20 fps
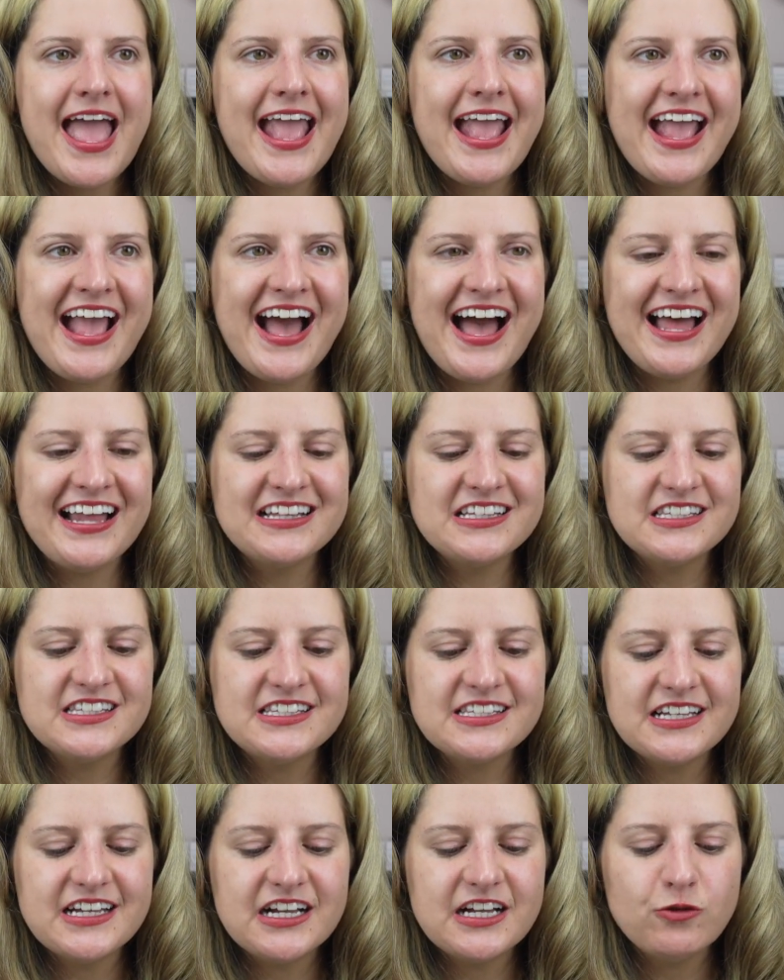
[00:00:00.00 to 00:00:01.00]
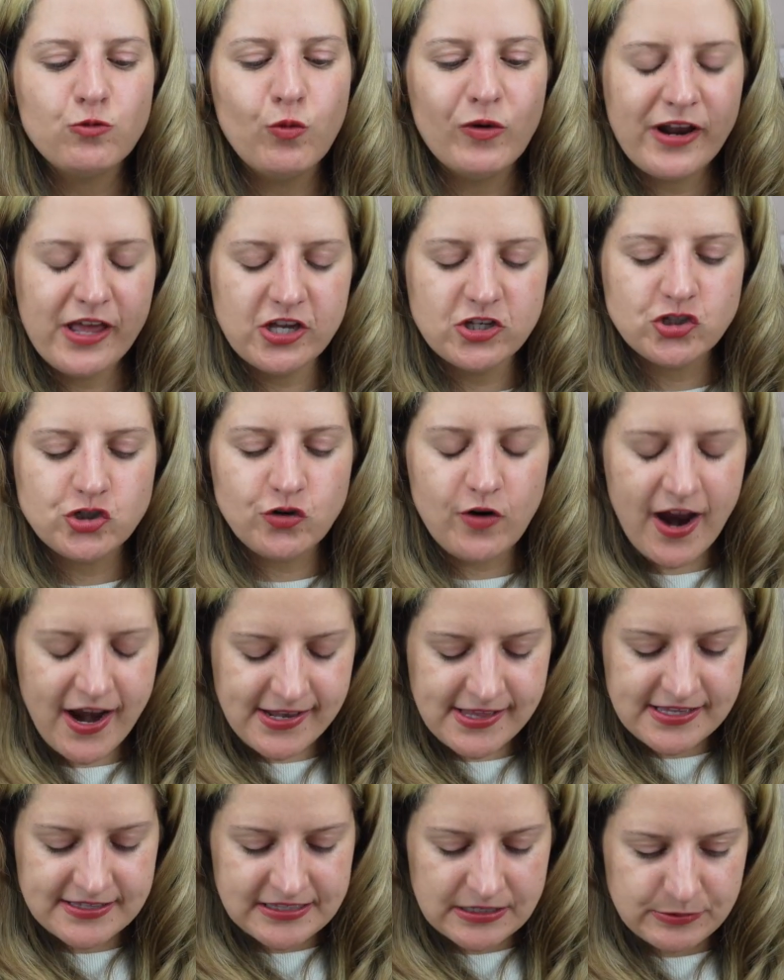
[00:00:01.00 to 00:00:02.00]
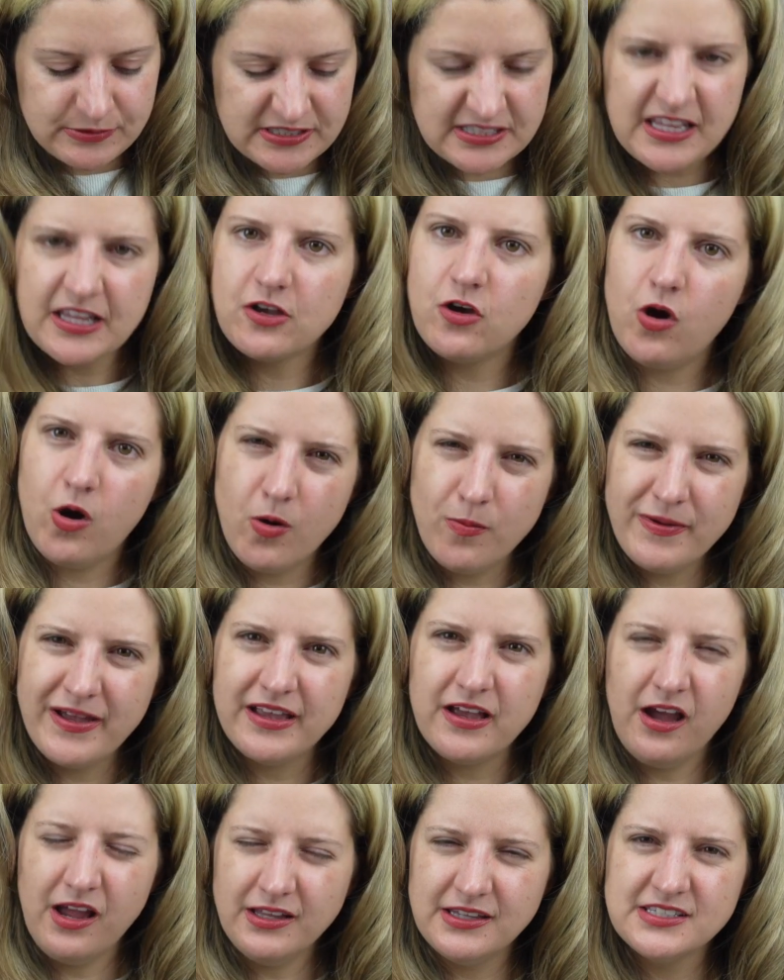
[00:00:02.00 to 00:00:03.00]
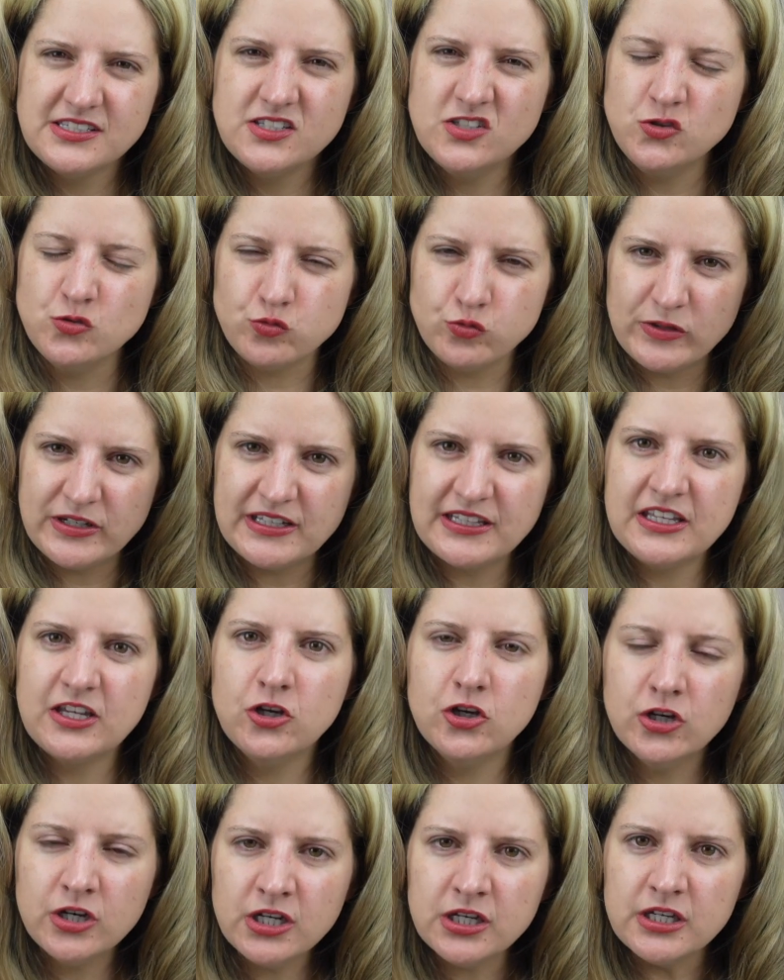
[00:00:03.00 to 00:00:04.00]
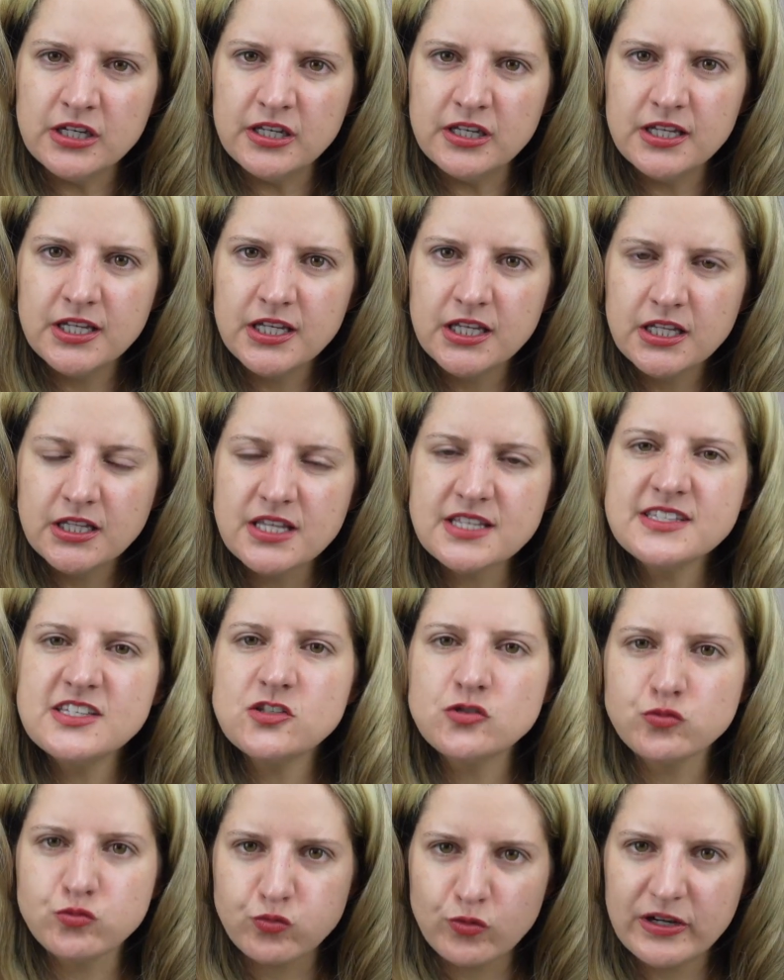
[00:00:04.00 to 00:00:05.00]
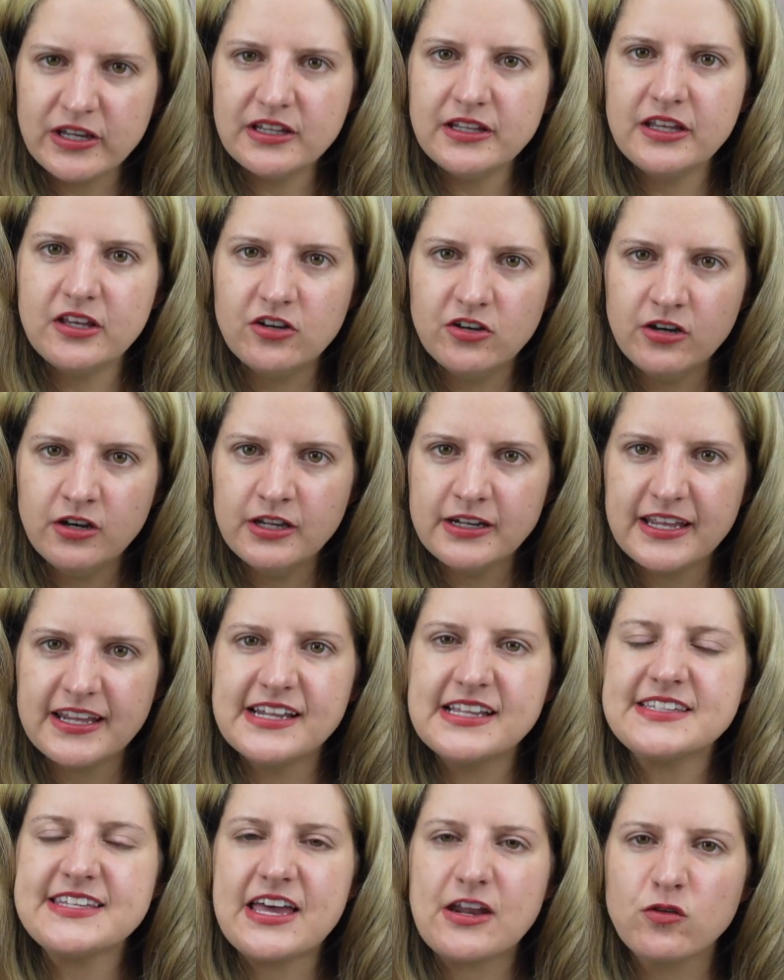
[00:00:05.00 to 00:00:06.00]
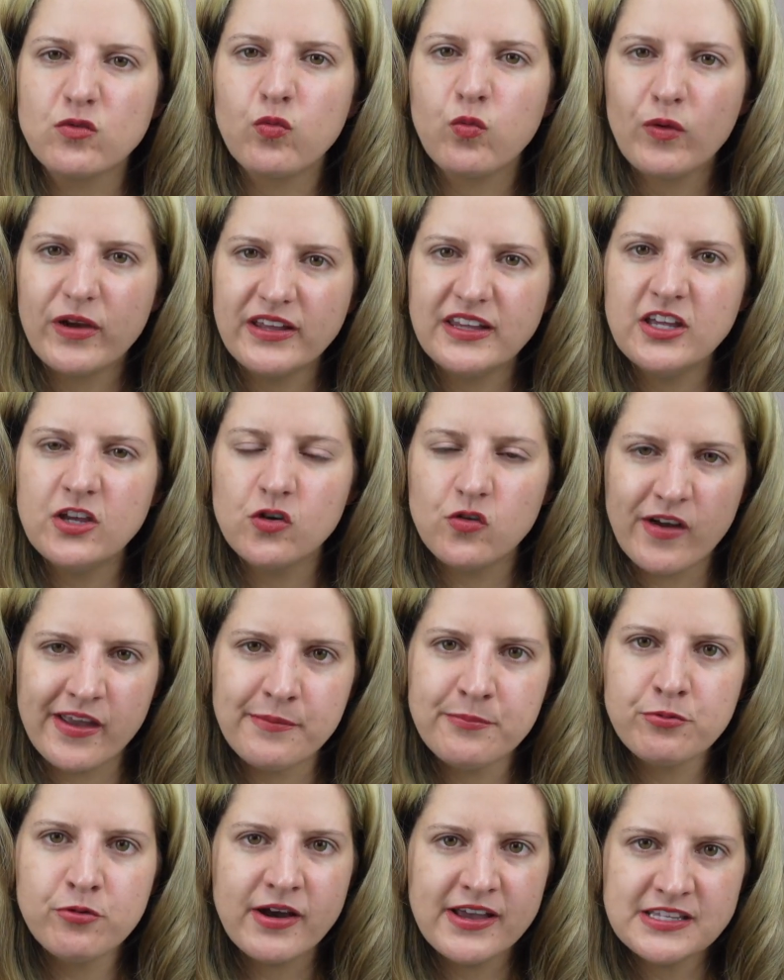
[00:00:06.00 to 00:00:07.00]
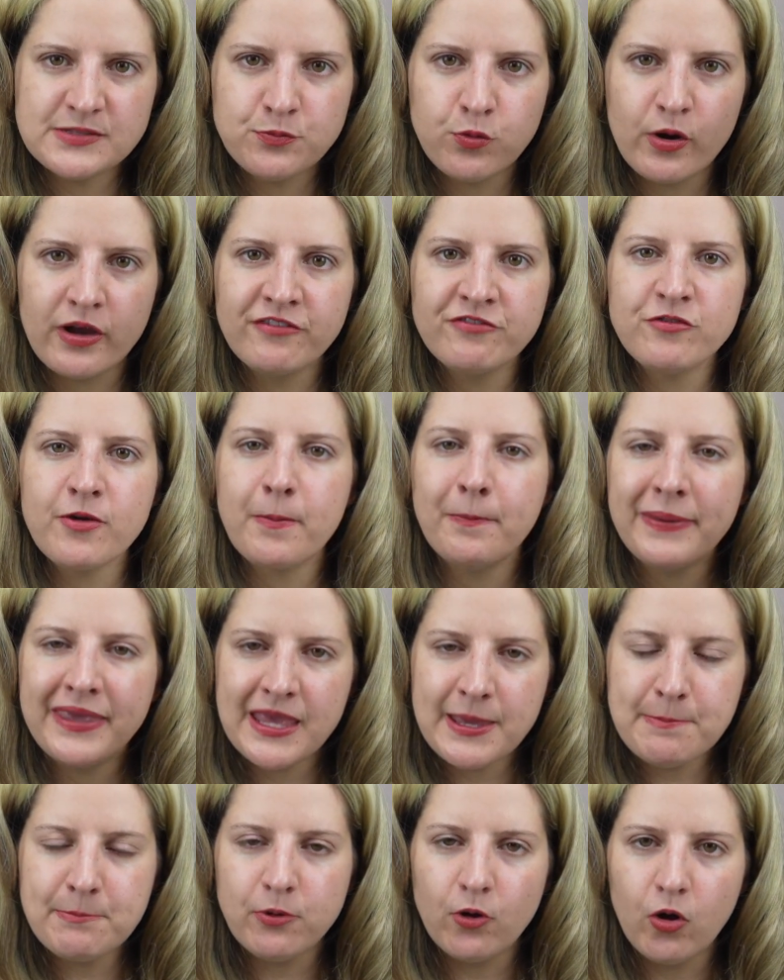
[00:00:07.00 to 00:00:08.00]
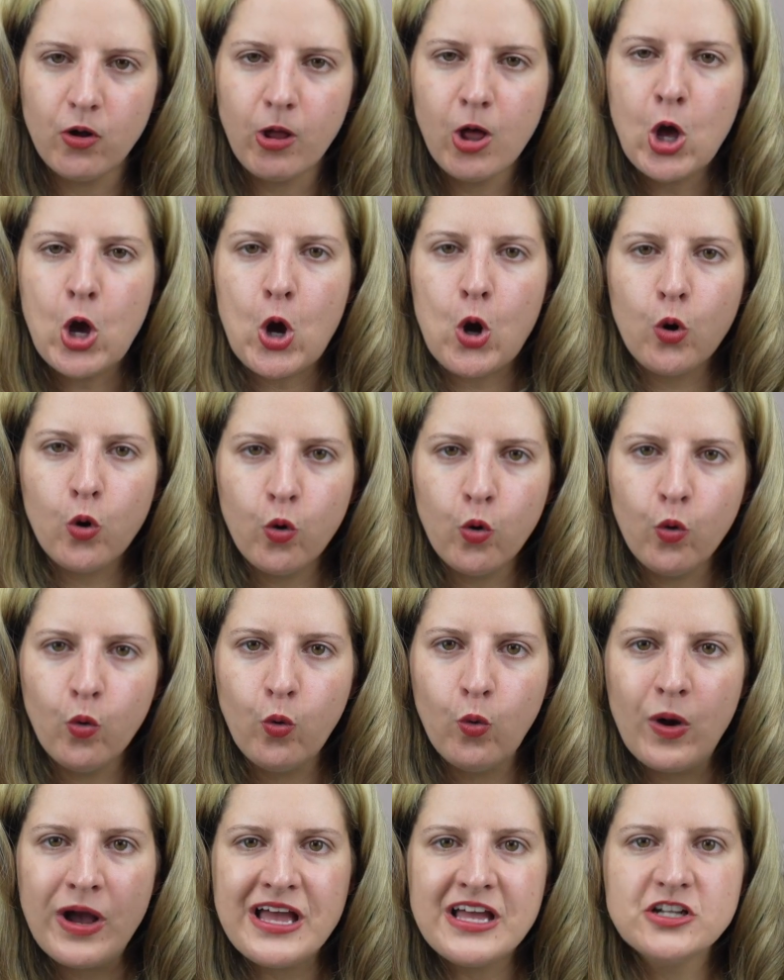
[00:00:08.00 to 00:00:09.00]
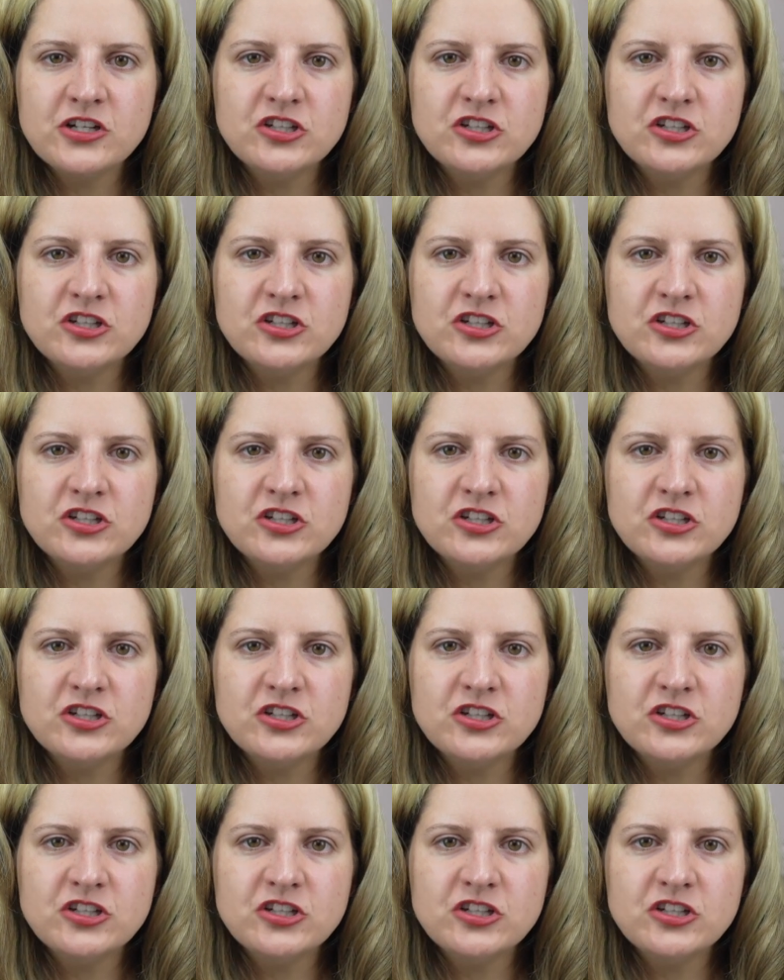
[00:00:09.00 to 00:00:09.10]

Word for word: And when I tried this, I was like, oh my God, this is really good. This is really good. And it's at a really great price point for people who